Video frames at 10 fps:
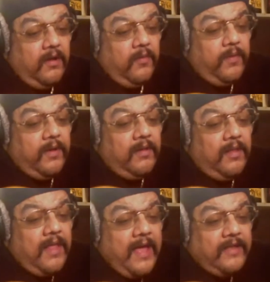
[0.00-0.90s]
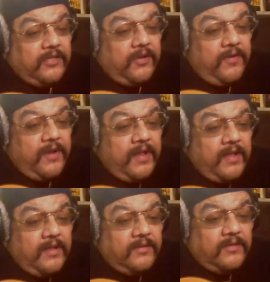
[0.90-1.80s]
Will I turn
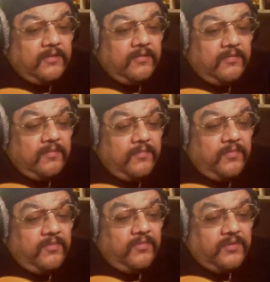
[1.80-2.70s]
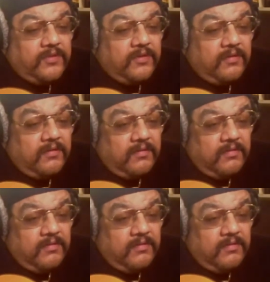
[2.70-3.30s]
into a moocher?